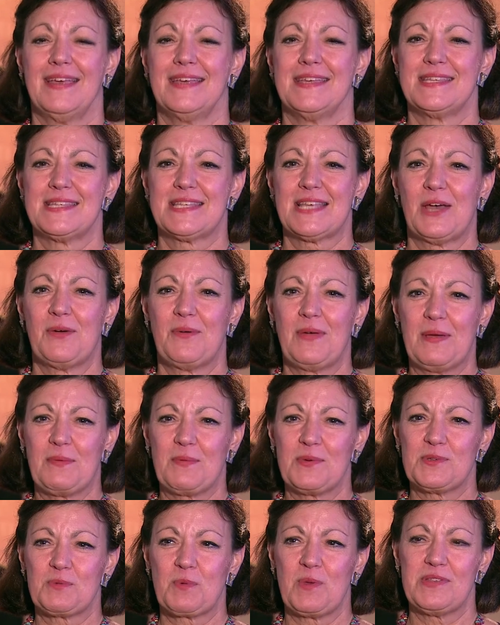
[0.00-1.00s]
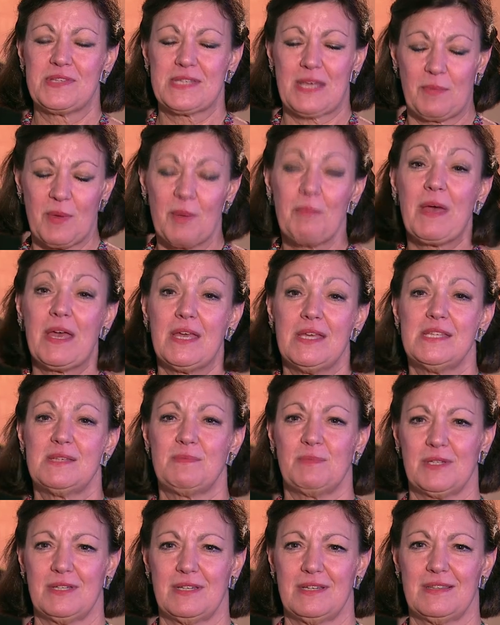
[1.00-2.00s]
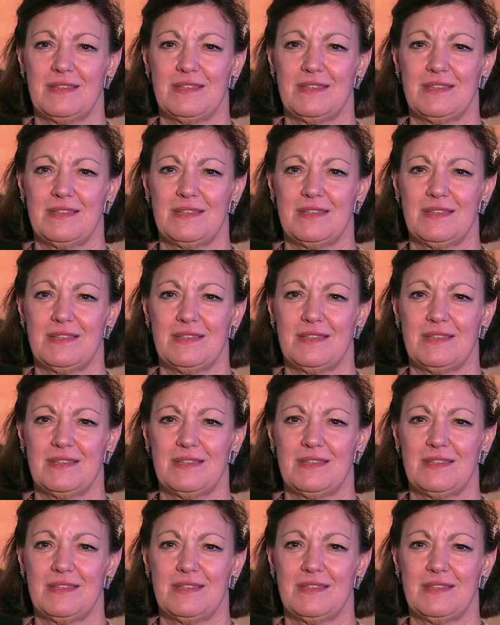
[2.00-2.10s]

So it was with some amazement